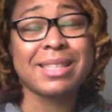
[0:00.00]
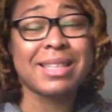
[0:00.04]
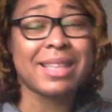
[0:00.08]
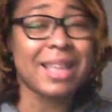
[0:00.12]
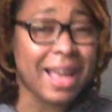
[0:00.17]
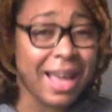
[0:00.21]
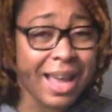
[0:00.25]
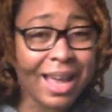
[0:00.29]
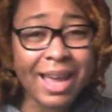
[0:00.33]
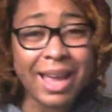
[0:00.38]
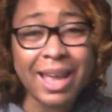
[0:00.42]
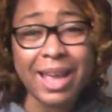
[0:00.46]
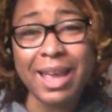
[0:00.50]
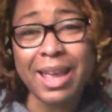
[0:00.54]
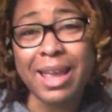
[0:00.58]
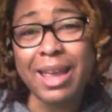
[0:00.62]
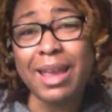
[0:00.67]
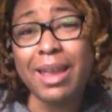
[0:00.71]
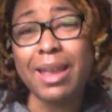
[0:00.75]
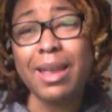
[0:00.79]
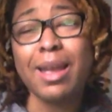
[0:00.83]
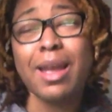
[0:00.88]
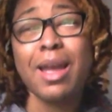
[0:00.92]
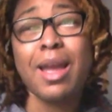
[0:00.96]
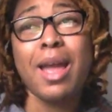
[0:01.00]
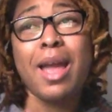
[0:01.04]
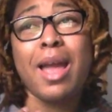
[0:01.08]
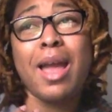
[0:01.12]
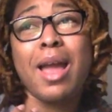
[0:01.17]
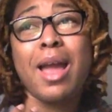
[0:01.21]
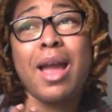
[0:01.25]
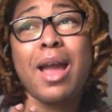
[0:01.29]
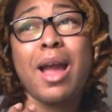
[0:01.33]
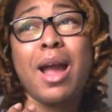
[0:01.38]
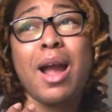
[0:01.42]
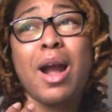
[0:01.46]
steak.
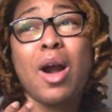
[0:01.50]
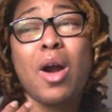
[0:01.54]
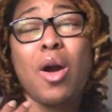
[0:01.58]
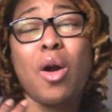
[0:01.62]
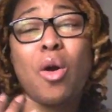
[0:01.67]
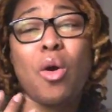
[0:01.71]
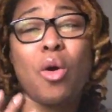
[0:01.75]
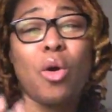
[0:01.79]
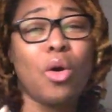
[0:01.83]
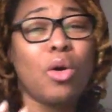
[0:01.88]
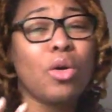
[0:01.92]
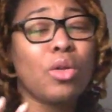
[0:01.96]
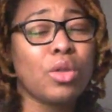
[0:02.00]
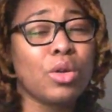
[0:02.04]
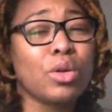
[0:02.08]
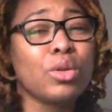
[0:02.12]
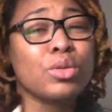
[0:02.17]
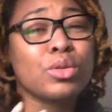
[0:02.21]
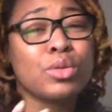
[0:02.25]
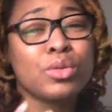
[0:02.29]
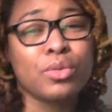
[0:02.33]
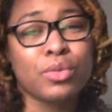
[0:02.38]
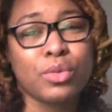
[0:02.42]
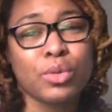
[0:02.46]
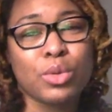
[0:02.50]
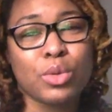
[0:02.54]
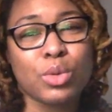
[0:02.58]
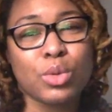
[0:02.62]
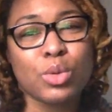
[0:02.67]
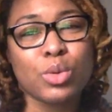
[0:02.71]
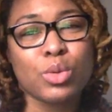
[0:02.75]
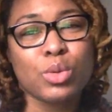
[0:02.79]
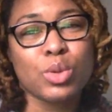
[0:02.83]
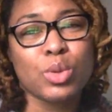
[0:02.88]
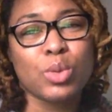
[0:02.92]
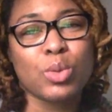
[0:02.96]
All those
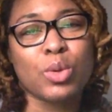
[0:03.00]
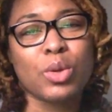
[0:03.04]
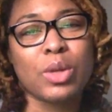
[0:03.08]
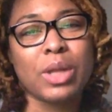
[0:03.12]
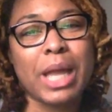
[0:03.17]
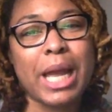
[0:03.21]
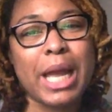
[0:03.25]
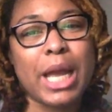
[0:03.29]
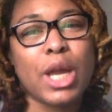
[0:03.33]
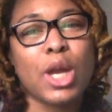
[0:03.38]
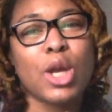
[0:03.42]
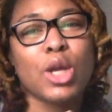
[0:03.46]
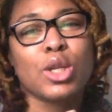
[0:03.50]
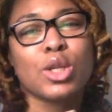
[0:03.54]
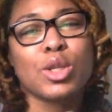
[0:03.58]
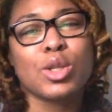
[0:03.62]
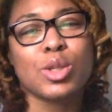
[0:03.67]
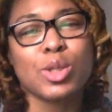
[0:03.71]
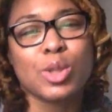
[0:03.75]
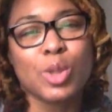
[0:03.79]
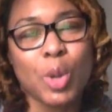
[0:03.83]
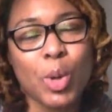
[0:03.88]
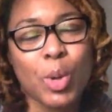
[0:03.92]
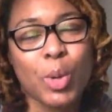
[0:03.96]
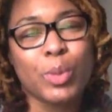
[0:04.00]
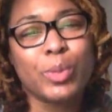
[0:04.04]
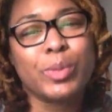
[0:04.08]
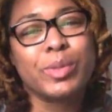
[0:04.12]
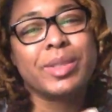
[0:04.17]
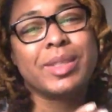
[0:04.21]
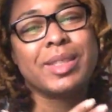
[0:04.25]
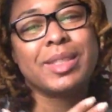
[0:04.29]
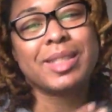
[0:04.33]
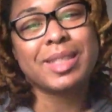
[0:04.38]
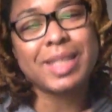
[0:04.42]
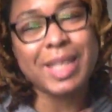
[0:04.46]
foods were like
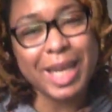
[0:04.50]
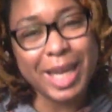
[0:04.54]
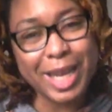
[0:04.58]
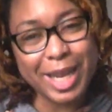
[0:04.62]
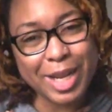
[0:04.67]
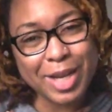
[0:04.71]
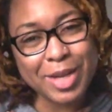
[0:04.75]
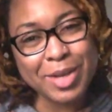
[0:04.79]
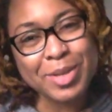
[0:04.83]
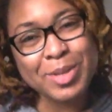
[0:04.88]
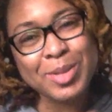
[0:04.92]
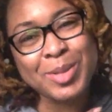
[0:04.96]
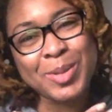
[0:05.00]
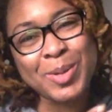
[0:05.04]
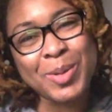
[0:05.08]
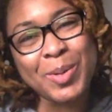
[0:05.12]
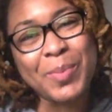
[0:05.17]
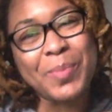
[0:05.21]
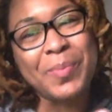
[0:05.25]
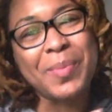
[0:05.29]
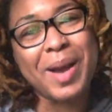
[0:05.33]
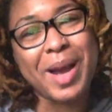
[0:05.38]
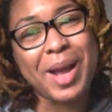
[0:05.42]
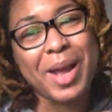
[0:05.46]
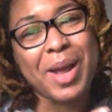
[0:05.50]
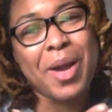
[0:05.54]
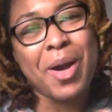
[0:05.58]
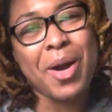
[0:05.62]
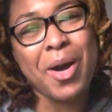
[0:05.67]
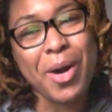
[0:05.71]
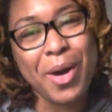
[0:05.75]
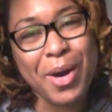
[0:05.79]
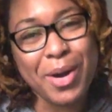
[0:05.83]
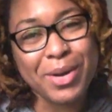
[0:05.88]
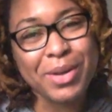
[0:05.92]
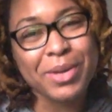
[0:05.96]
so dear to my
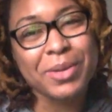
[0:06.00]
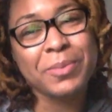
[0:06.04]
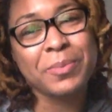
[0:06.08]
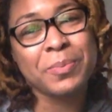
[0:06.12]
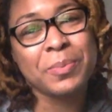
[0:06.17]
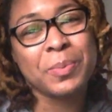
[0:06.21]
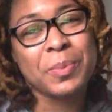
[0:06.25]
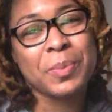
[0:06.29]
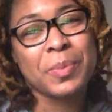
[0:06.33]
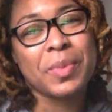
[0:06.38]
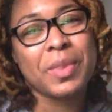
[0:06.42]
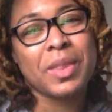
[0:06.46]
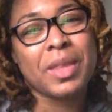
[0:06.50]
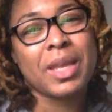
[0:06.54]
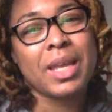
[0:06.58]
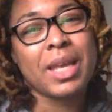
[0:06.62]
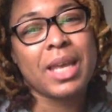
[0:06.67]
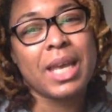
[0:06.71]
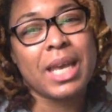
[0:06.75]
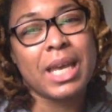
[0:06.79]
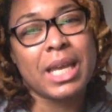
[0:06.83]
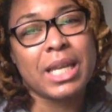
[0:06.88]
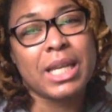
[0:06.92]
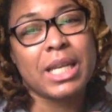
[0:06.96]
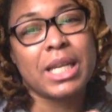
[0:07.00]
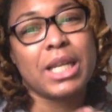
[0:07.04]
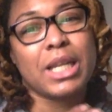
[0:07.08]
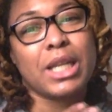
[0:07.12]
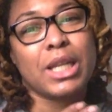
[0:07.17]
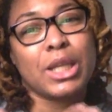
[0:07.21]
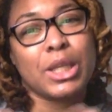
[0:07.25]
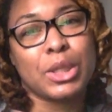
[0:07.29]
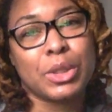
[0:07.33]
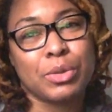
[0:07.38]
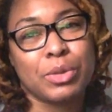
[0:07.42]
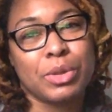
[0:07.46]
heart. And it
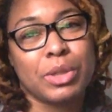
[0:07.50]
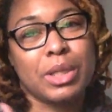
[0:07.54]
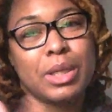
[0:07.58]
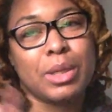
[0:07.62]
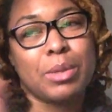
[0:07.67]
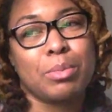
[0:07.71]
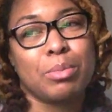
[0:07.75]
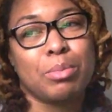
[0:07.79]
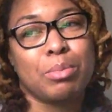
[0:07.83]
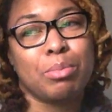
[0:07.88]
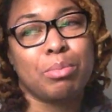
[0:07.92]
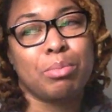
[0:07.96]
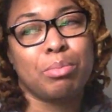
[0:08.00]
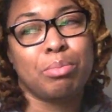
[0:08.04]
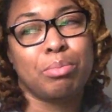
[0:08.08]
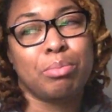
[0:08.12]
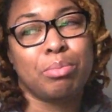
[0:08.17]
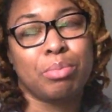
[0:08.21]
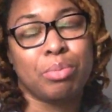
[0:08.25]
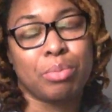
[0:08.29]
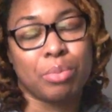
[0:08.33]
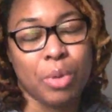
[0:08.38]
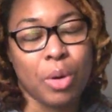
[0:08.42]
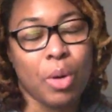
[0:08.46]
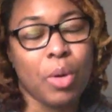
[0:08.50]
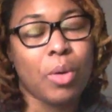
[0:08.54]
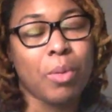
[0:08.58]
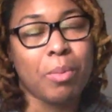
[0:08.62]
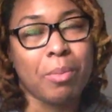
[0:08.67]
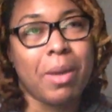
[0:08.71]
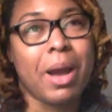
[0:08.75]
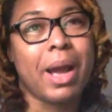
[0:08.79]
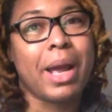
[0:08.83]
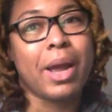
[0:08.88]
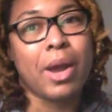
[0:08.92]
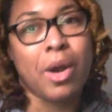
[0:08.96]
literally broke
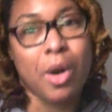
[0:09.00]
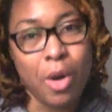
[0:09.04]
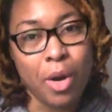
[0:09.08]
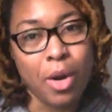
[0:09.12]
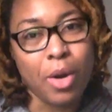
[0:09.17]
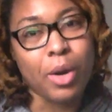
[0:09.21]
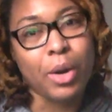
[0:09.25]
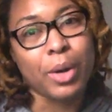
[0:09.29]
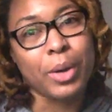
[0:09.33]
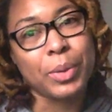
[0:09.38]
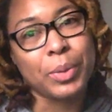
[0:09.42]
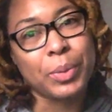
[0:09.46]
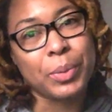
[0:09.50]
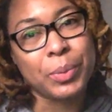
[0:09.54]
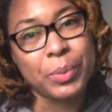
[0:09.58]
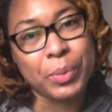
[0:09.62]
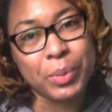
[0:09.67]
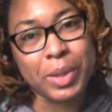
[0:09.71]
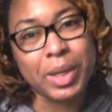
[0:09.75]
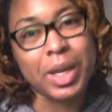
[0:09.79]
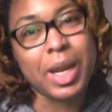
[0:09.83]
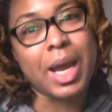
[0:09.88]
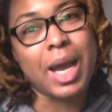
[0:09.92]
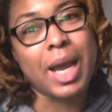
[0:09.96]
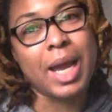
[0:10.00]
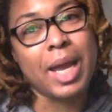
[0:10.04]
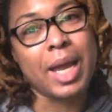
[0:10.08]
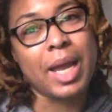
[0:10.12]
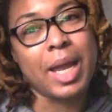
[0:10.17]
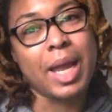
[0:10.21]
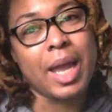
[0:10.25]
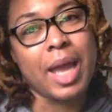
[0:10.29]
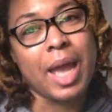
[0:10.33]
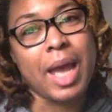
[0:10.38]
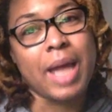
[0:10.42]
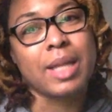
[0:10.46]
my heart when
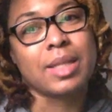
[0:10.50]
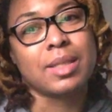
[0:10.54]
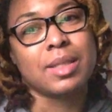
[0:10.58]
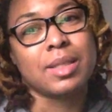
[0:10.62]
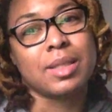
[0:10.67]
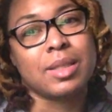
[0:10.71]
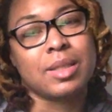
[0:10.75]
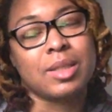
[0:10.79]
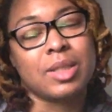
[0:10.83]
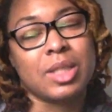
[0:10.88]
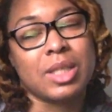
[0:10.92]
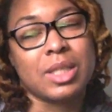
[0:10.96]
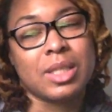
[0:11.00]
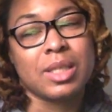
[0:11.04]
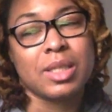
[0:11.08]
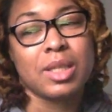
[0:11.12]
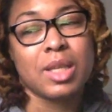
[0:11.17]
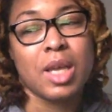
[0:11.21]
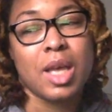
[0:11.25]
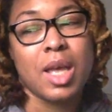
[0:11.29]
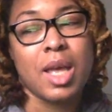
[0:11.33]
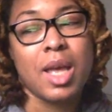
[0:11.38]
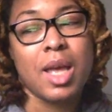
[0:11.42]
I had to just